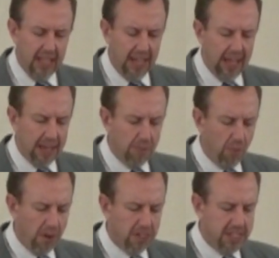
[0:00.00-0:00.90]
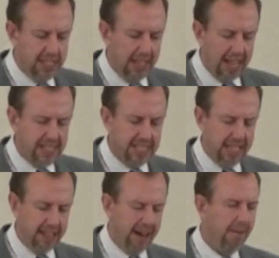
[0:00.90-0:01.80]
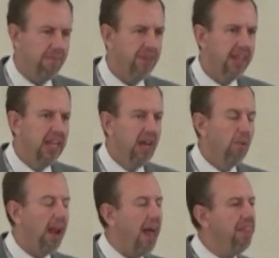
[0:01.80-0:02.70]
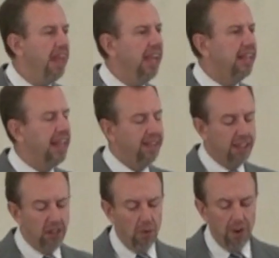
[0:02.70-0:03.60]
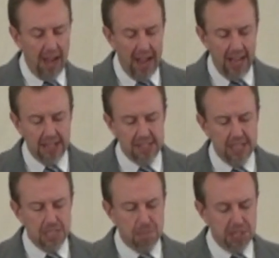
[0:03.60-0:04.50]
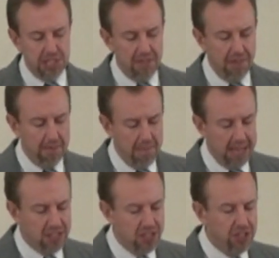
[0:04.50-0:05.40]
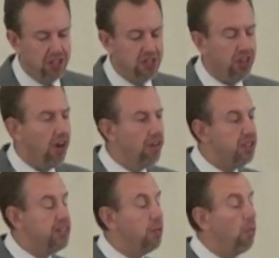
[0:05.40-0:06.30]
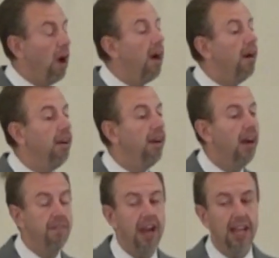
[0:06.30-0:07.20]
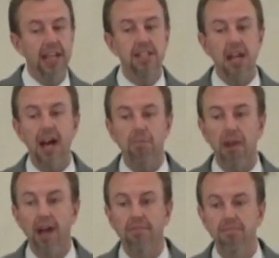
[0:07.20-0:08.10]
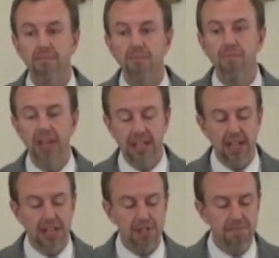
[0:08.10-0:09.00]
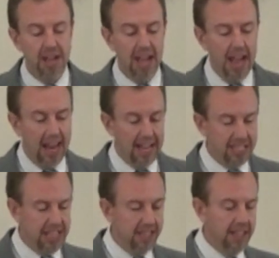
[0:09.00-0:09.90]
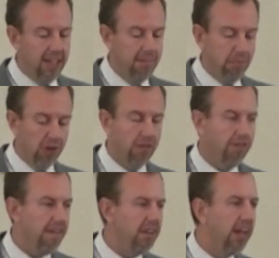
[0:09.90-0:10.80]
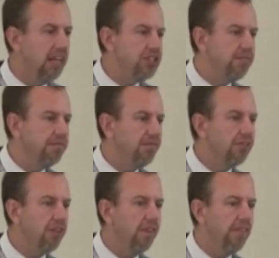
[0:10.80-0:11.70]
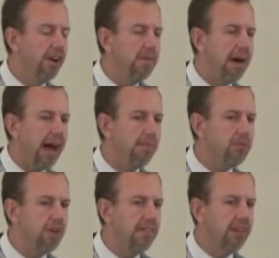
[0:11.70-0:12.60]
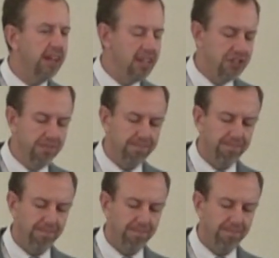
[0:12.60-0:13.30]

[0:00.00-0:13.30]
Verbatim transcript: Uh, what does he, I see there? Well, I think that the Lord has a specific message to the church that's aware of that end timeline. He does. And it's in the book of Revelation. If you'll turn there in your Bibles, Revelation.